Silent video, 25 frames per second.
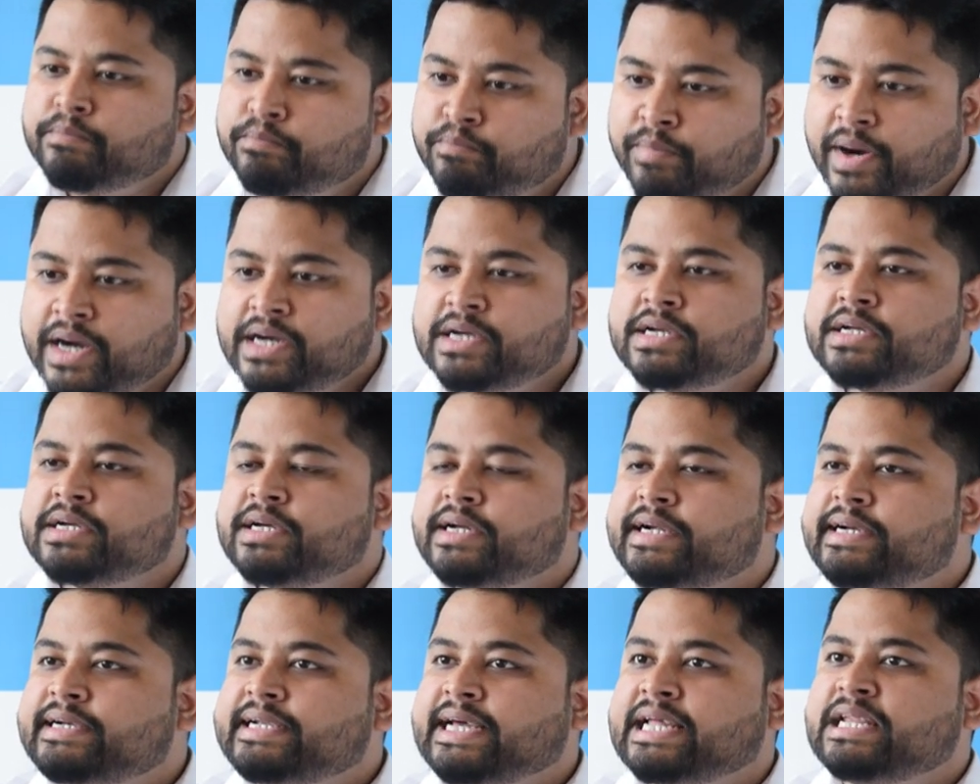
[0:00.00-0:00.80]
But
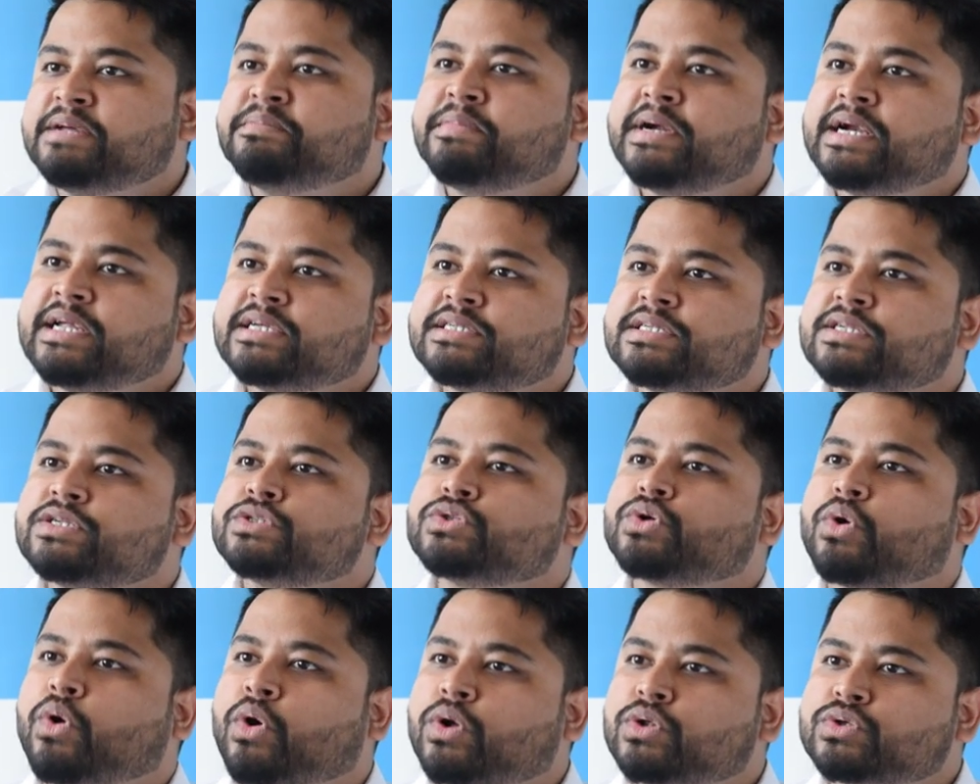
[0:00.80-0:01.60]
telemedicine
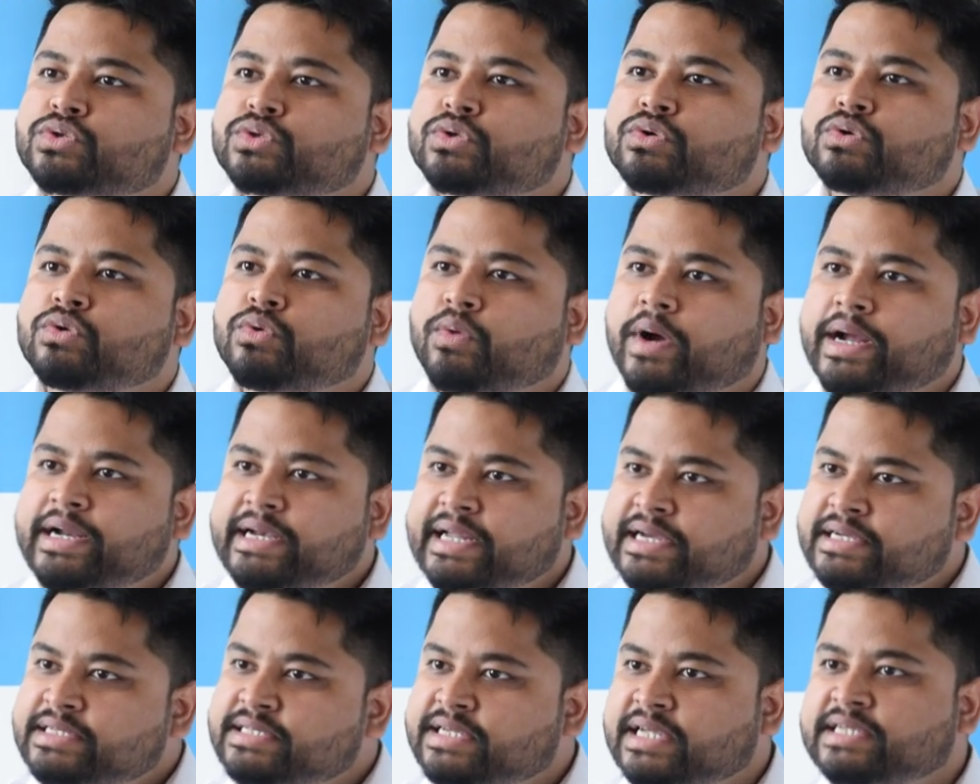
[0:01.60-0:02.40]
is also
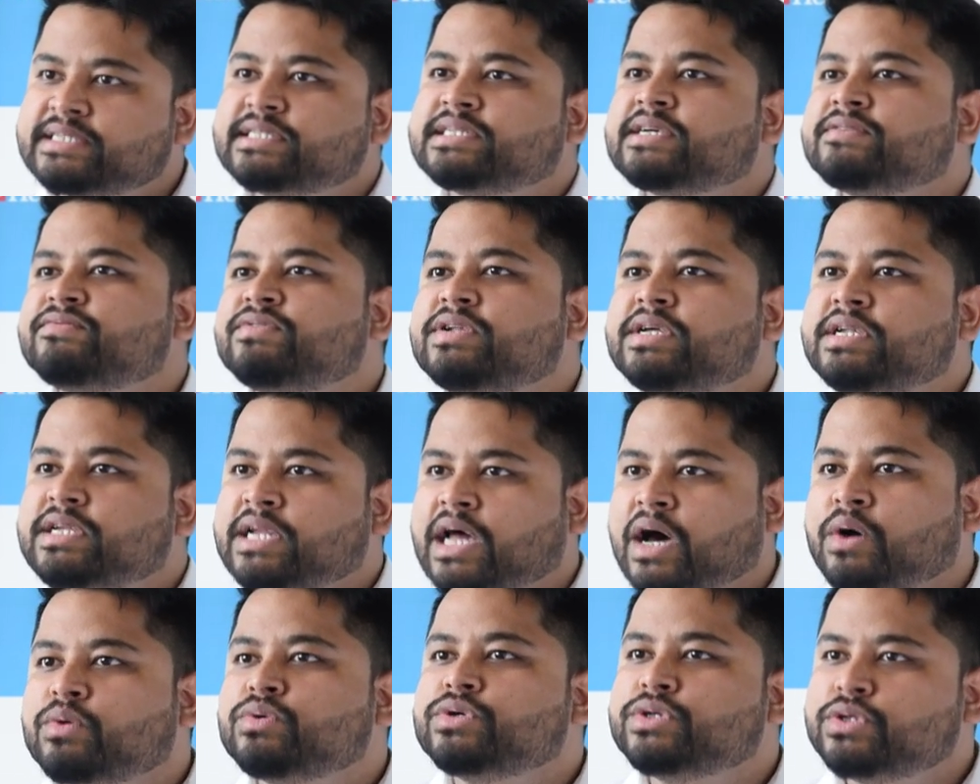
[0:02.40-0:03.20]
quite extensively
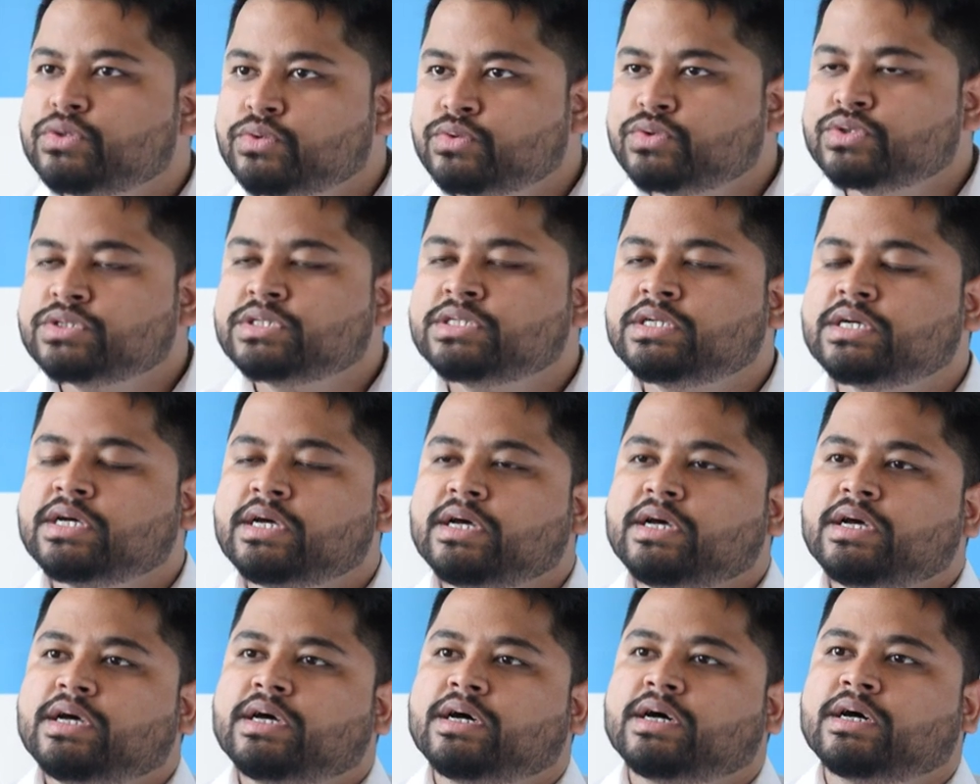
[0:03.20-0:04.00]
now used
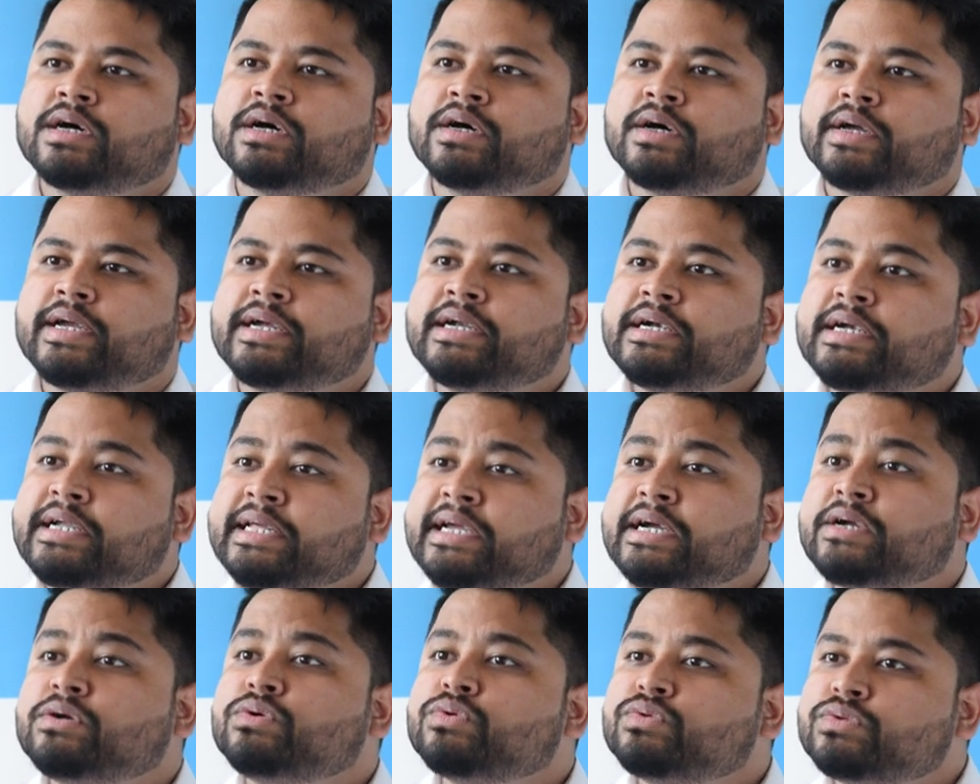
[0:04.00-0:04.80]
uh, in
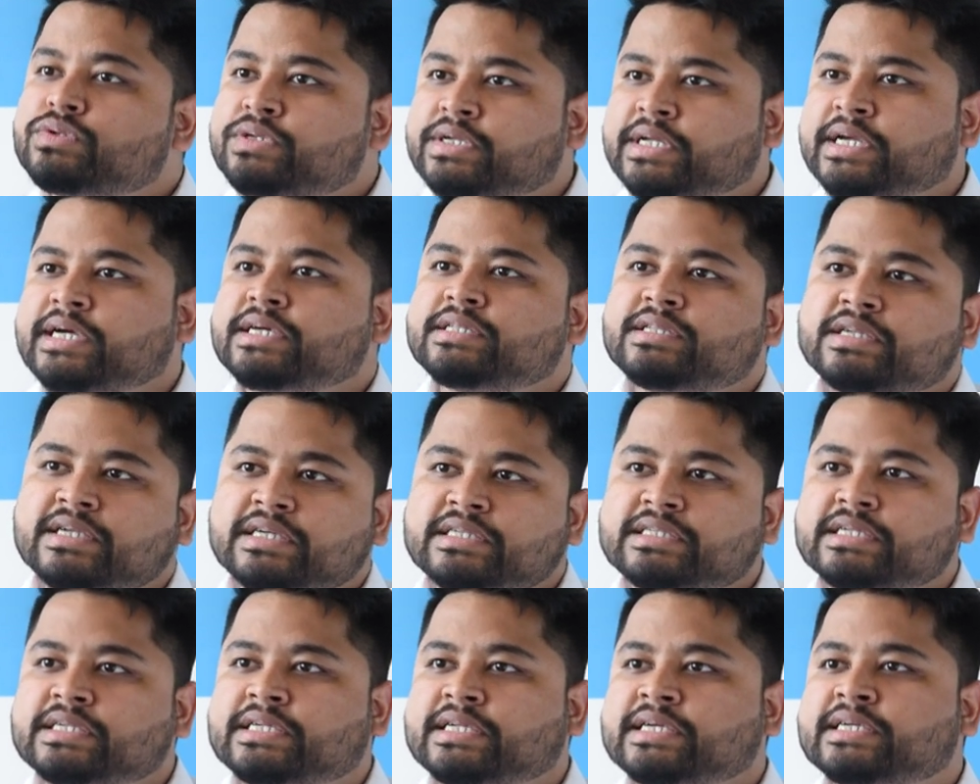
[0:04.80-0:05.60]
tier 2 tier
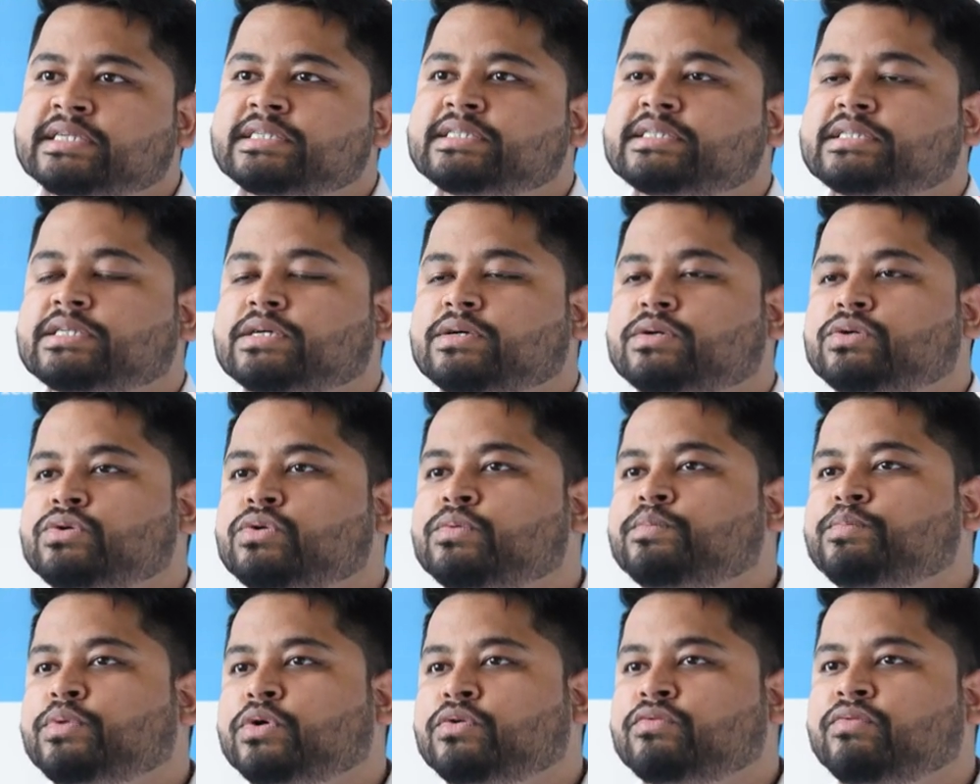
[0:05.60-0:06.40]
3 cities
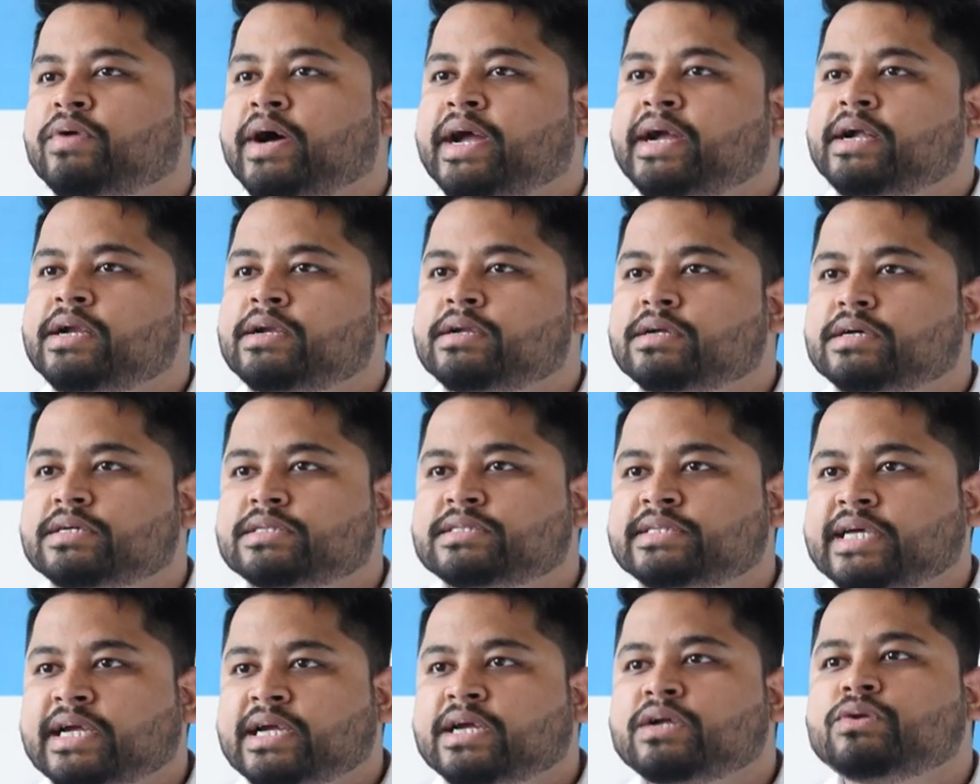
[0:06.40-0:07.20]
to provide
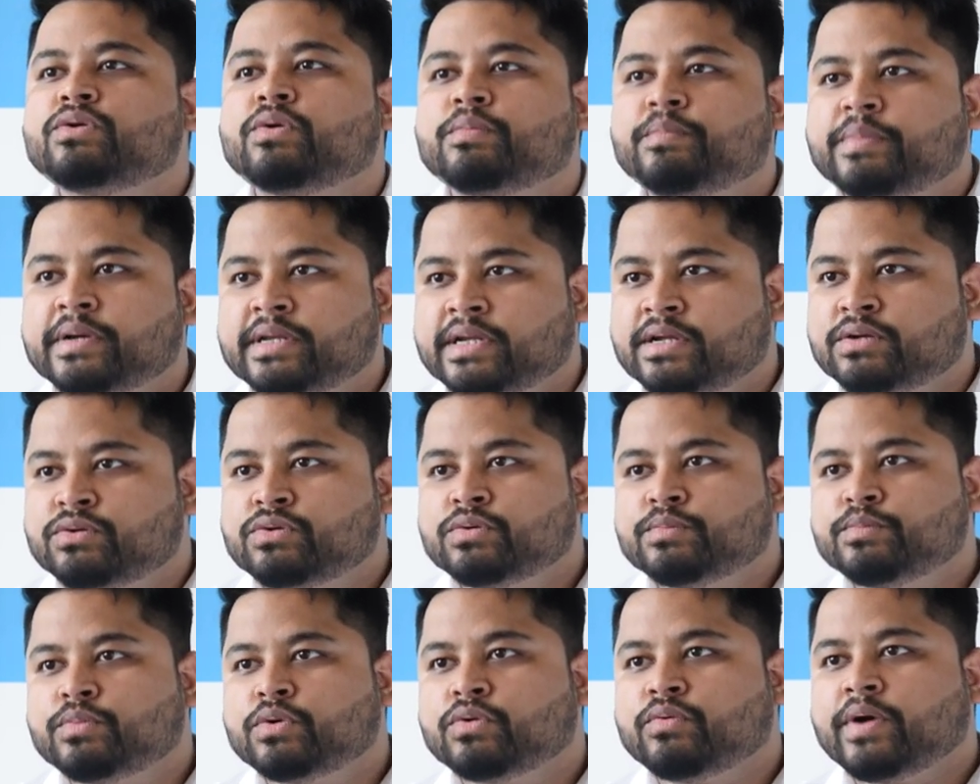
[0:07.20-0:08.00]
second opinion
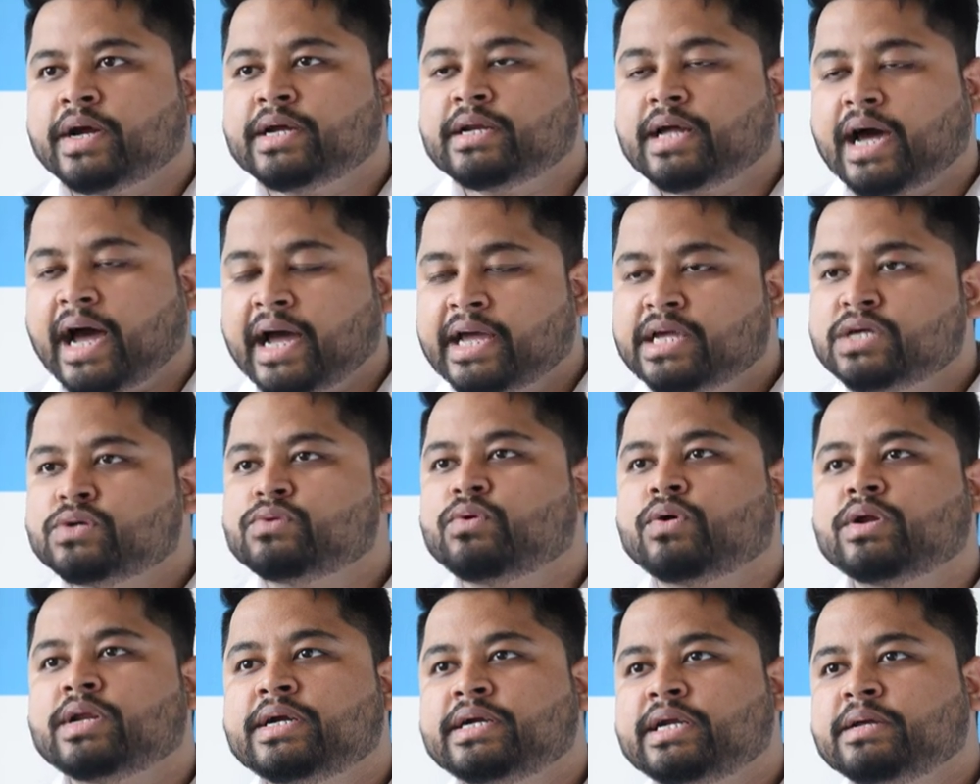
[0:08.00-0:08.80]
to provide high
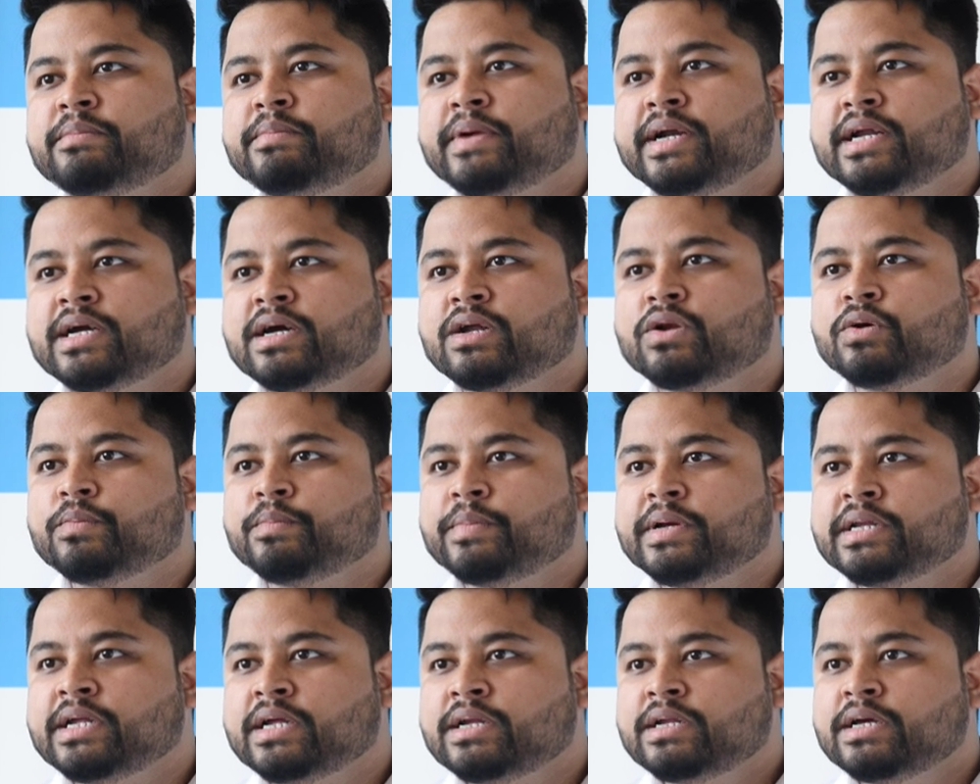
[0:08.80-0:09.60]
quality medical
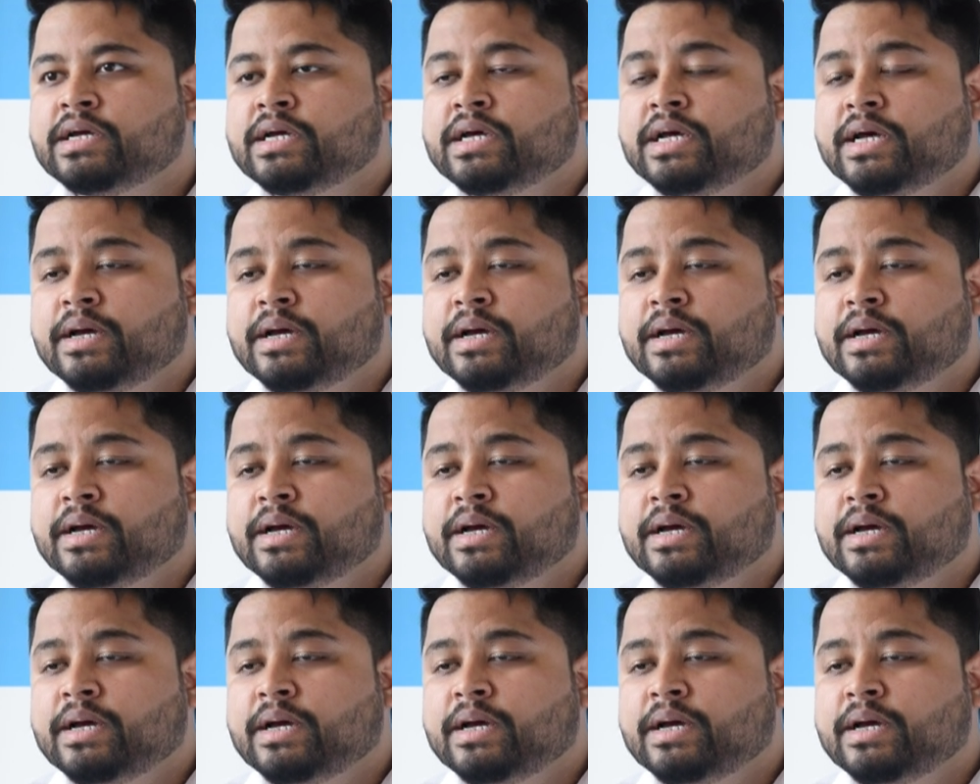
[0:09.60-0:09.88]
opinion